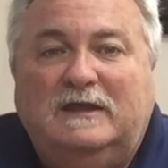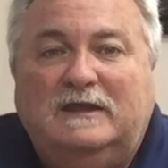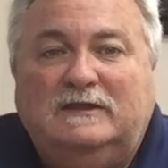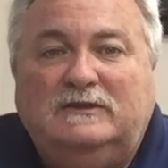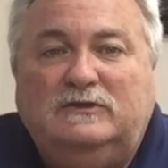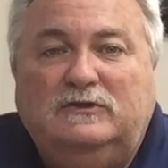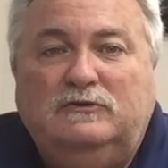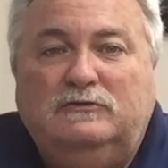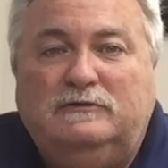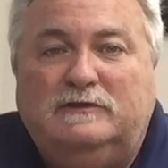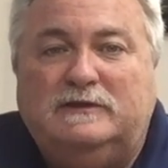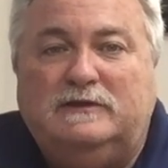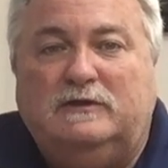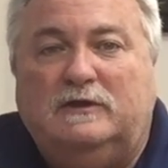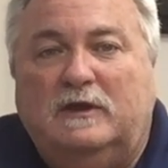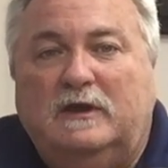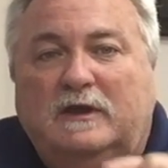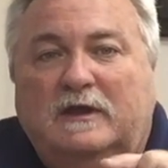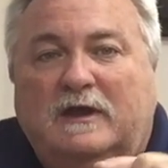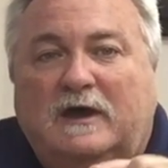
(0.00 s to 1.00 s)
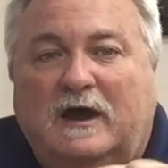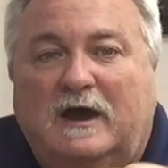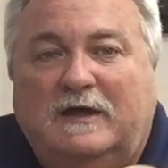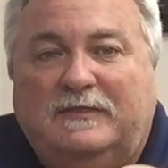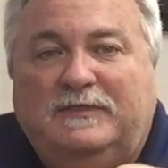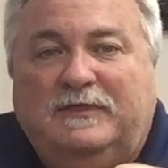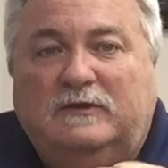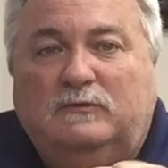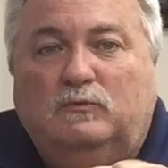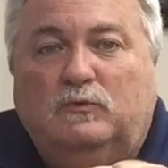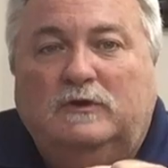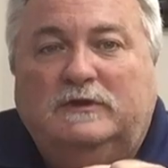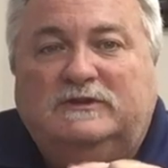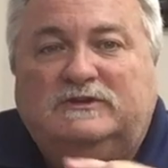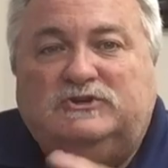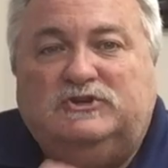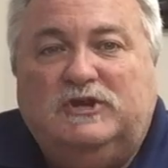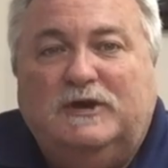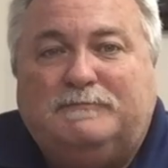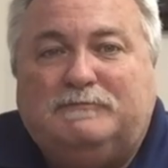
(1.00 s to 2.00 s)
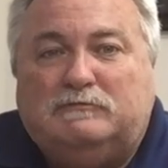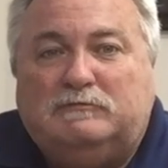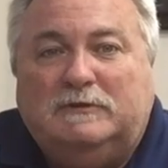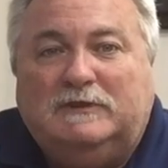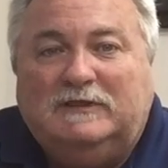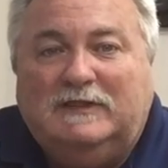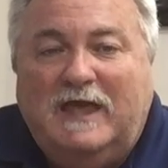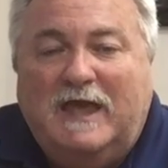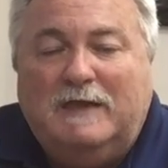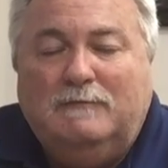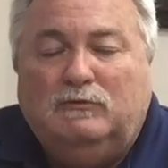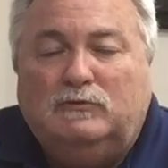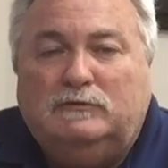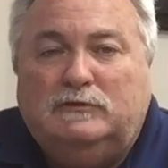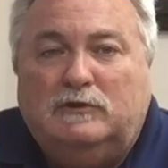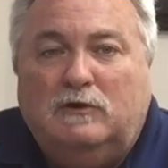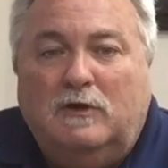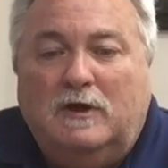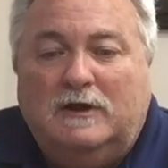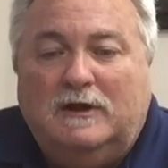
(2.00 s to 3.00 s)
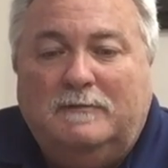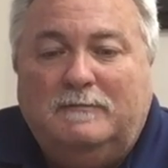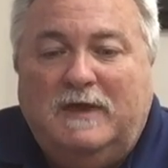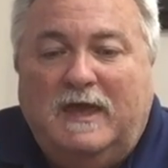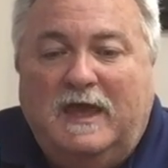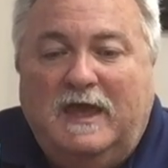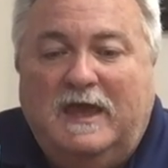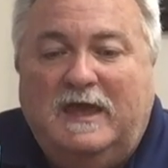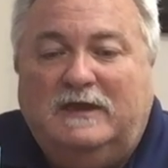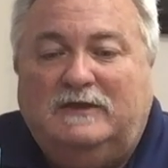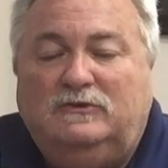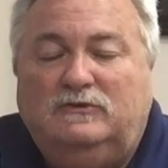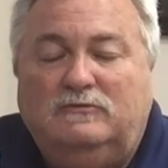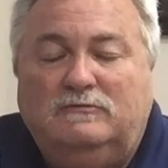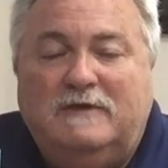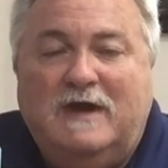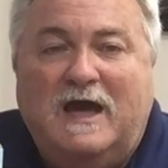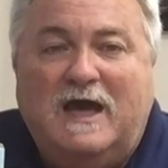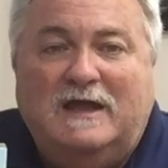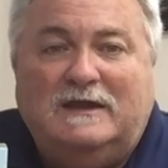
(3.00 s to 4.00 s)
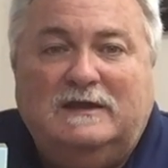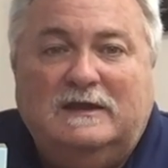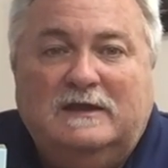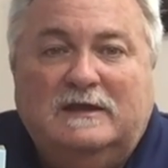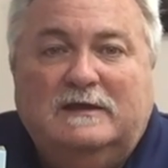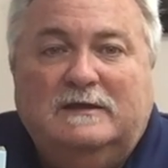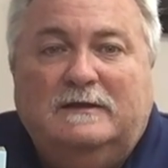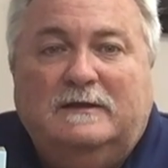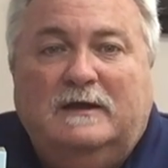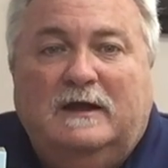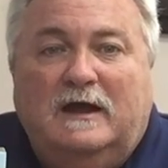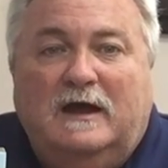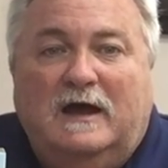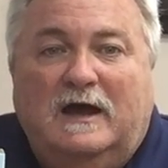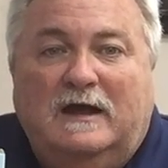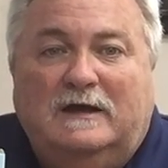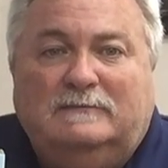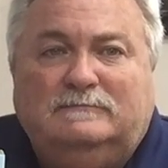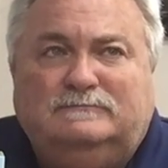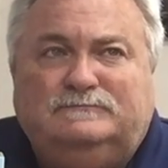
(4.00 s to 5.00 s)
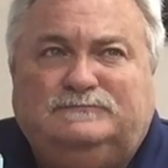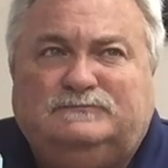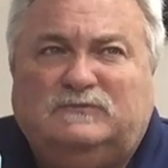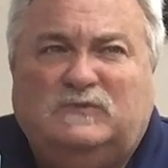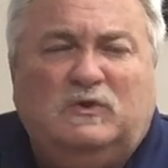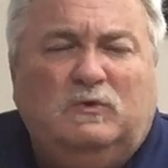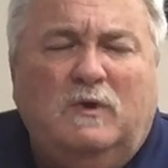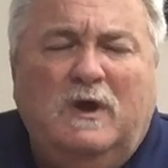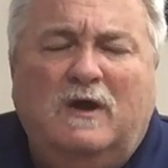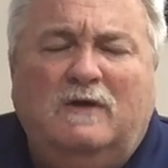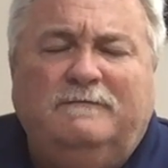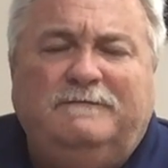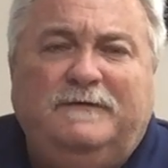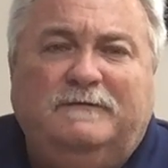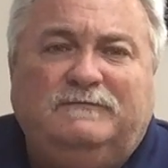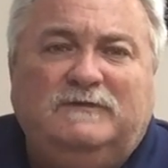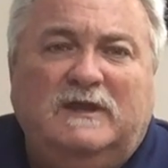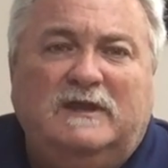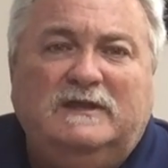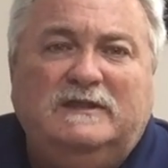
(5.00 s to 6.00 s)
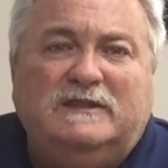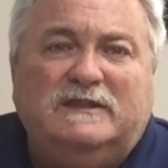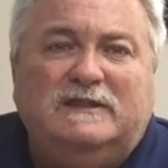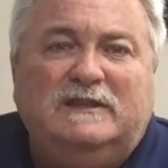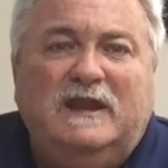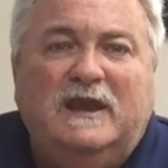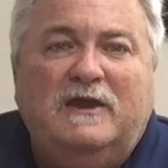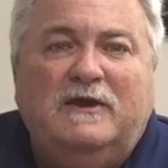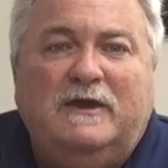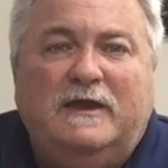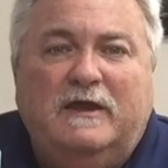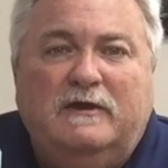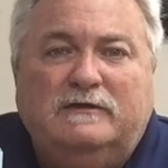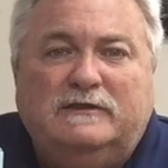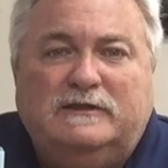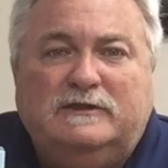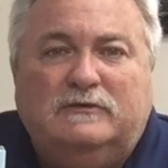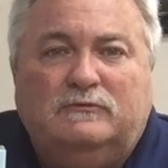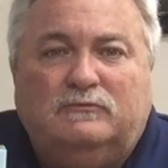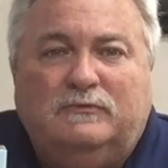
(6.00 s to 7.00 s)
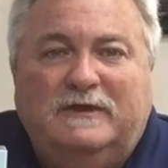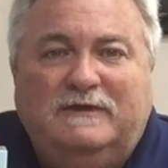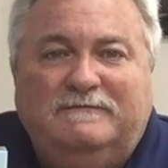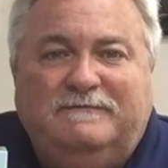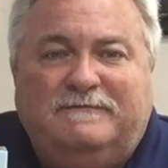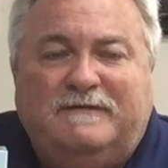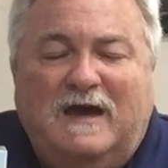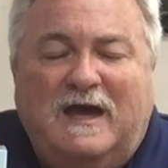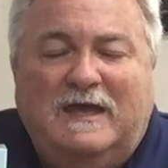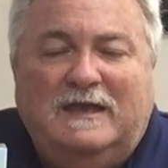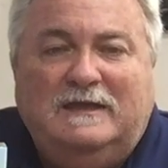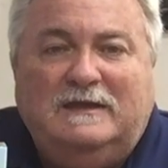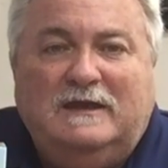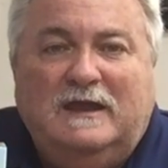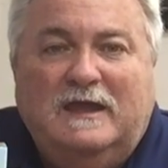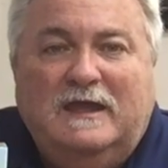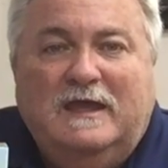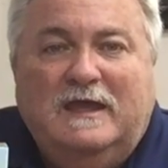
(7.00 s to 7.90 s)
It used uh, thin wood chips with labels on them, and you got uh, 12, 15 scenarios to refight.